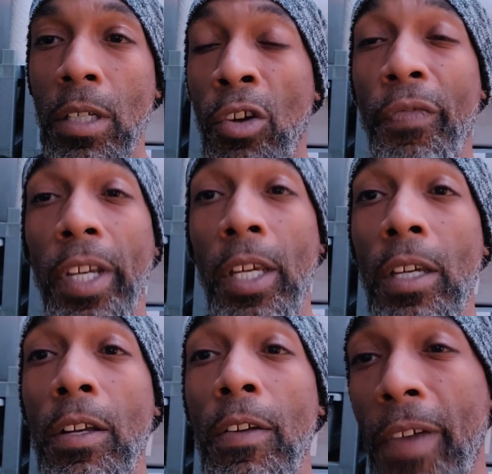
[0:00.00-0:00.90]
Don't
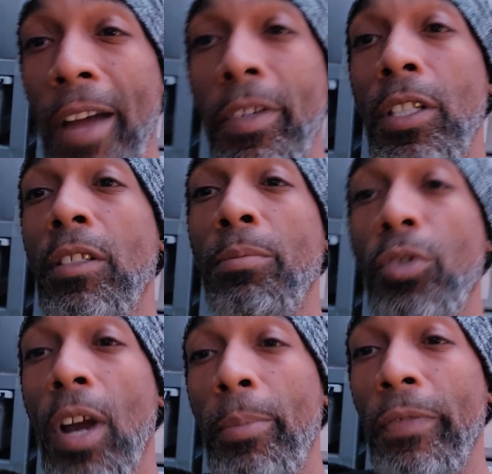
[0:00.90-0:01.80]
forget 500
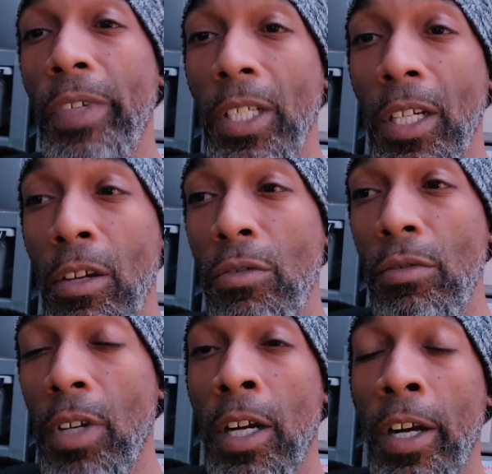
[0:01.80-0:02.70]
subscriber video
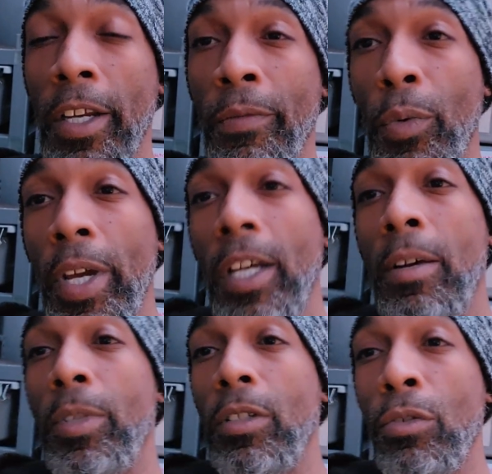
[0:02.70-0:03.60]
or giveaway
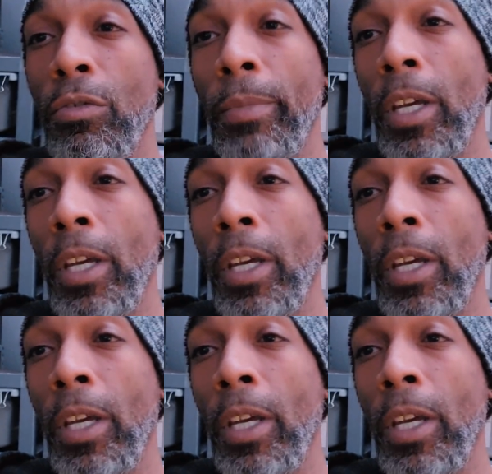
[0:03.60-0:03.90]
coming soon,